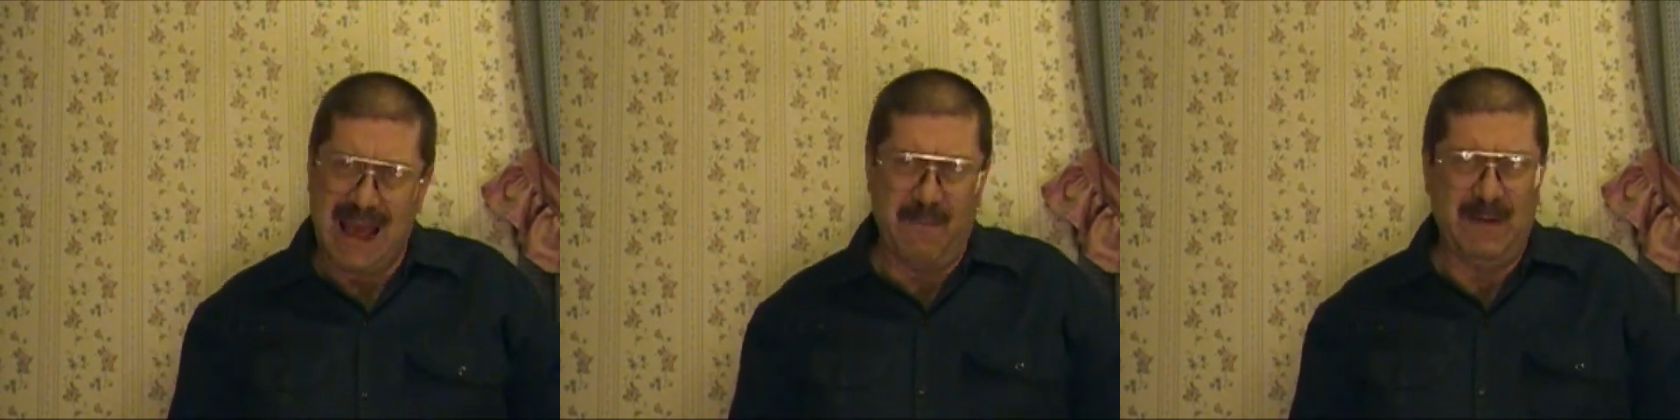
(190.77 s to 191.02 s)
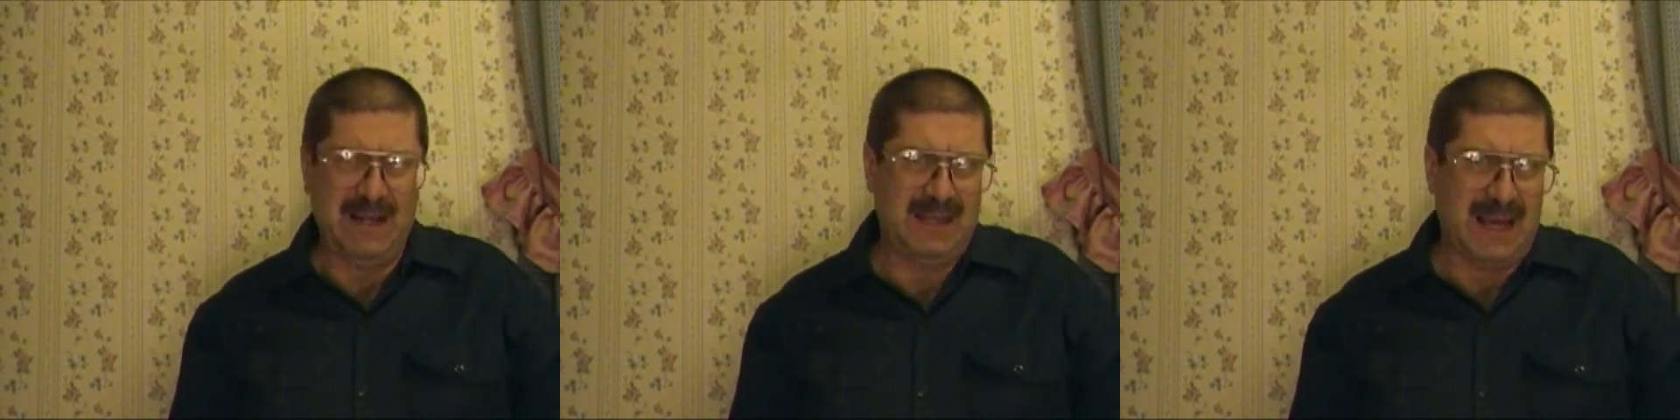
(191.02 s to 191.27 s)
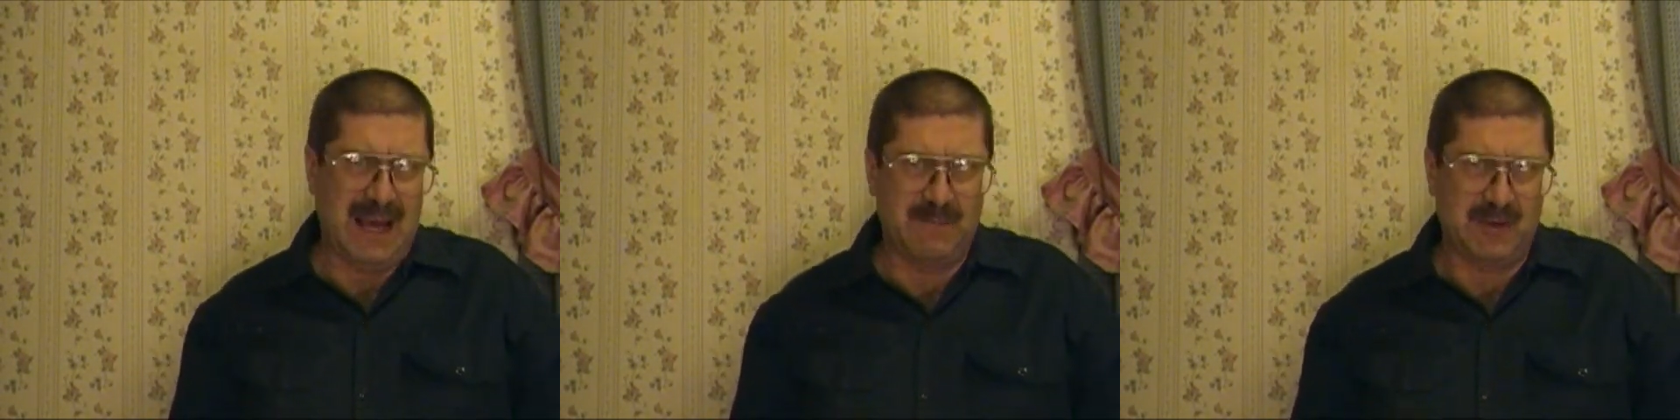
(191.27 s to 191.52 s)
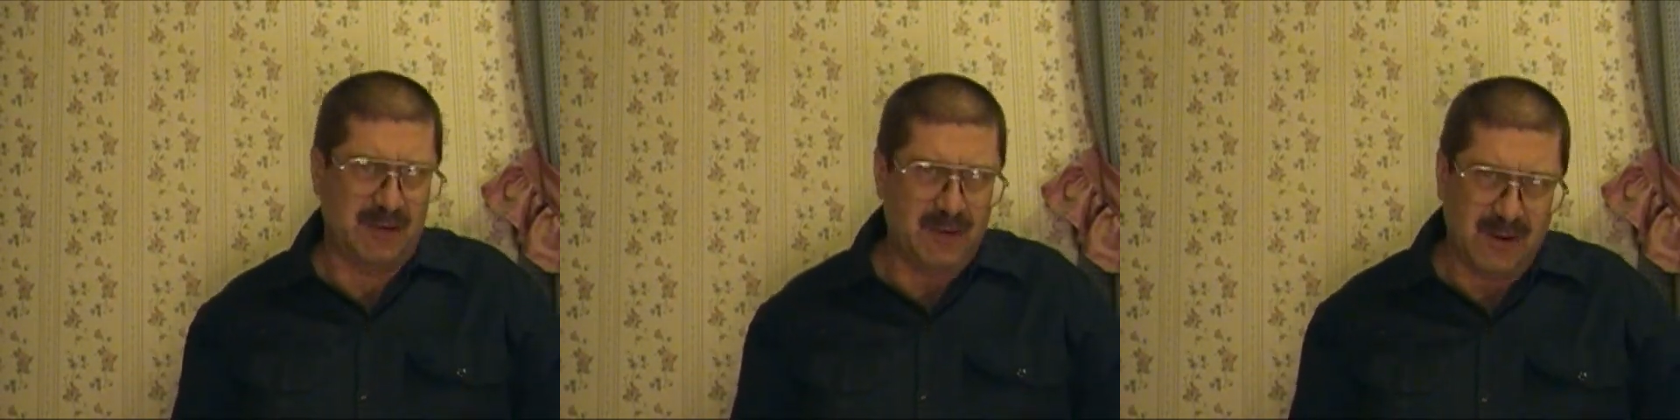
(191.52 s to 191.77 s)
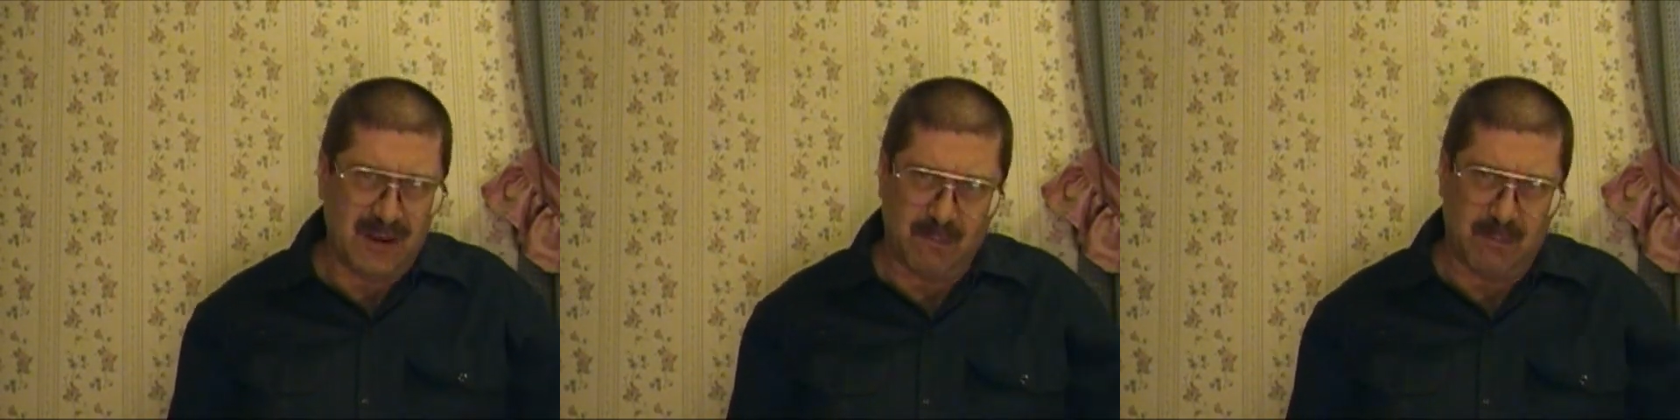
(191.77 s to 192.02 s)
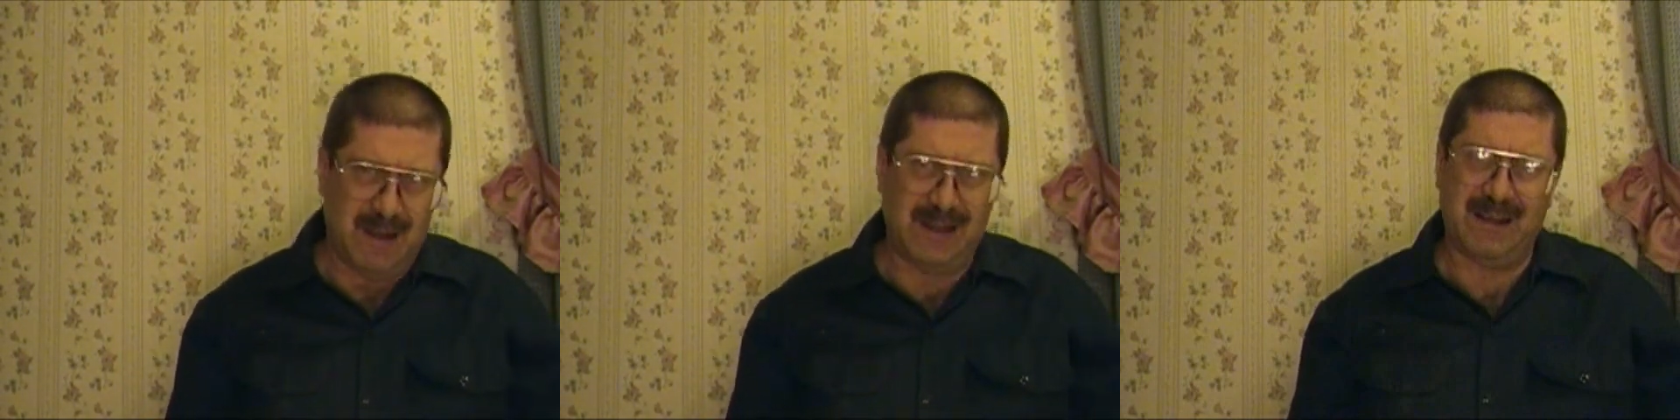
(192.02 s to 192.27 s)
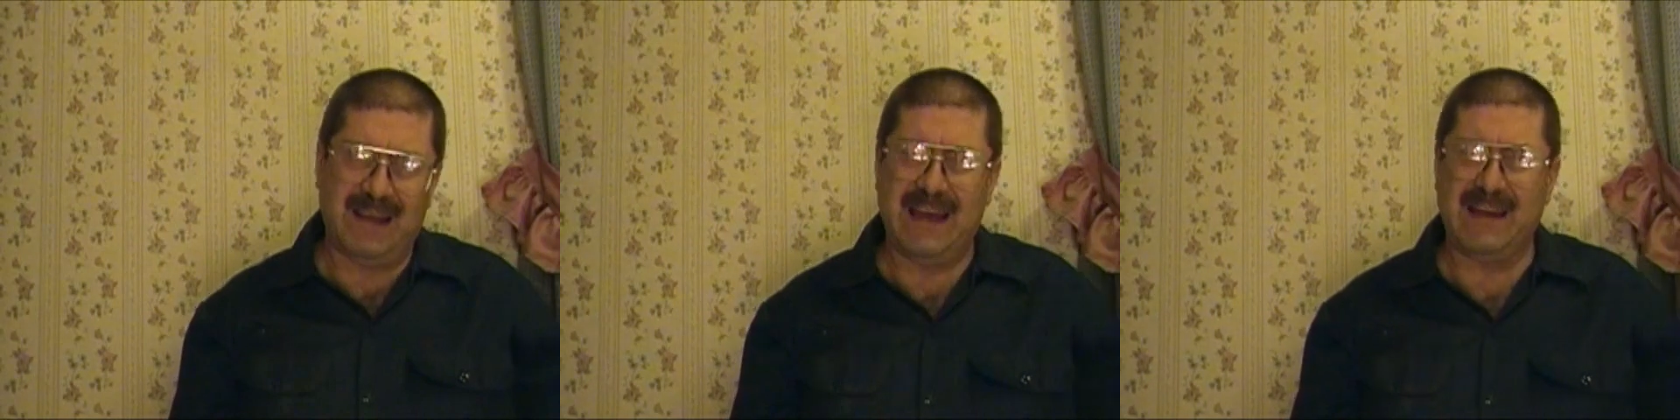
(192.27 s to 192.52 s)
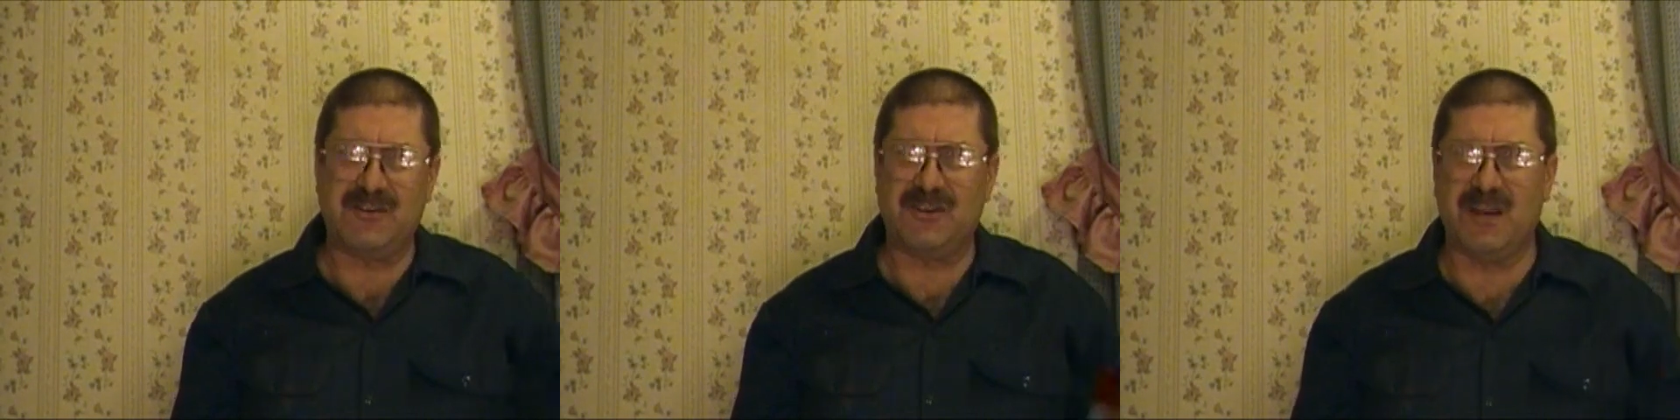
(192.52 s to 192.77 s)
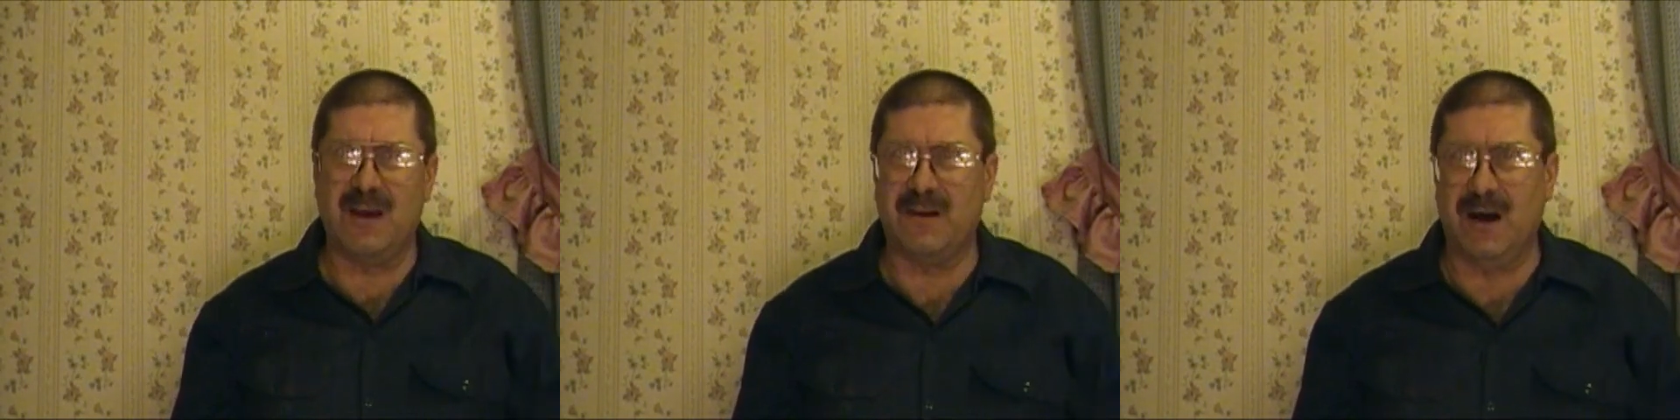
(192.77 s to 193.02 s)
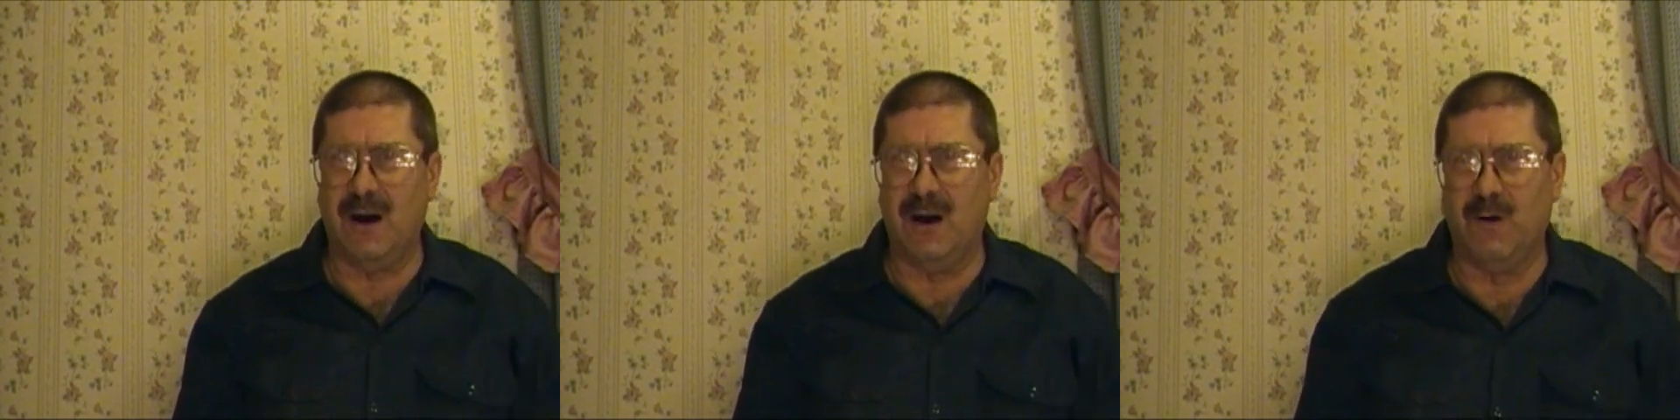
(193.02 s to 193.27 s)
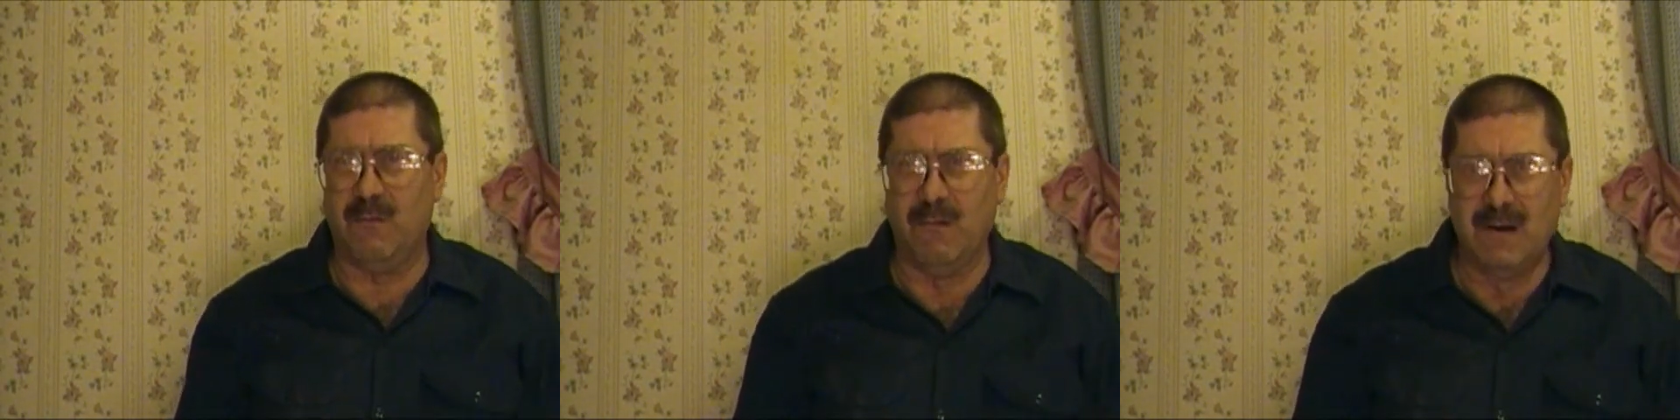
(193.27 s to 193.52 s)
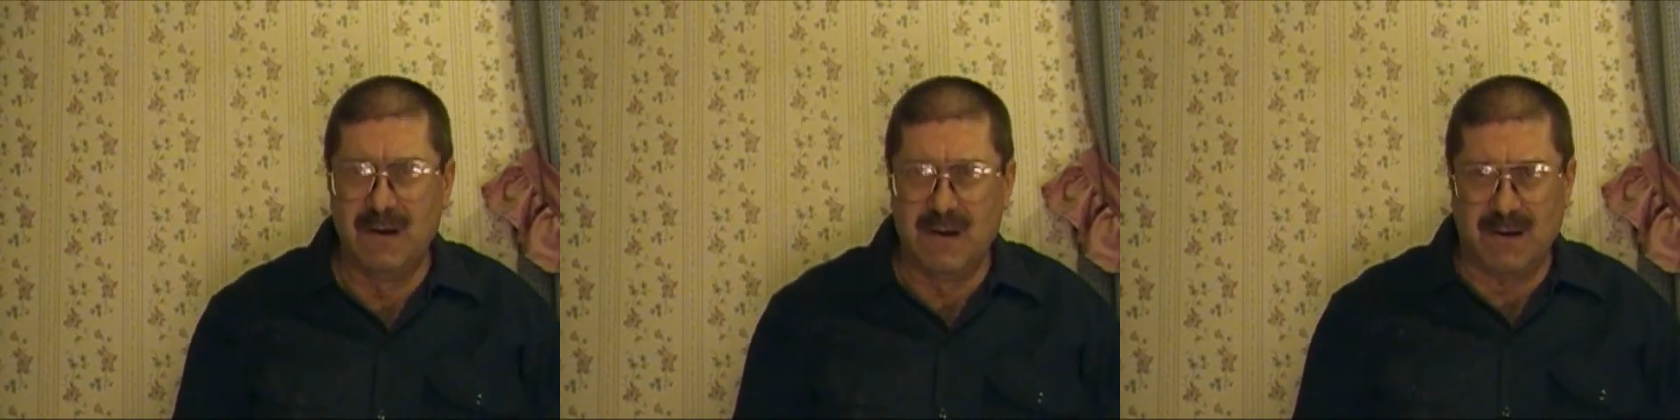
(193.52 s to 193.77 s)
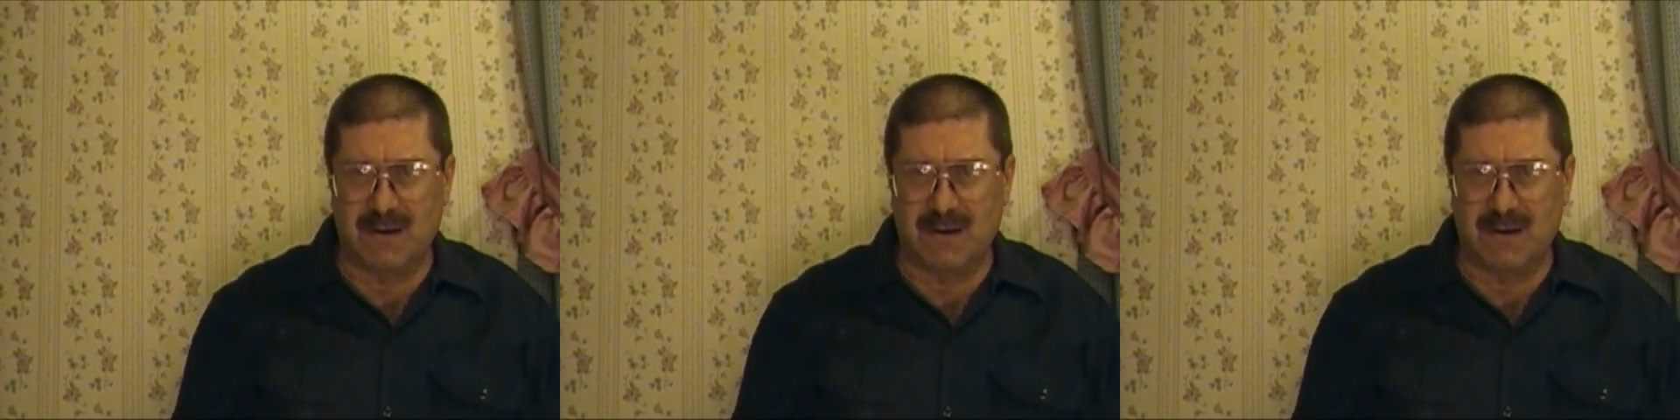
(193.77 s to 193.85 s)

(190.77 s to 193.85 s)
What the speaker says: how many times are you going to bring a can of soda home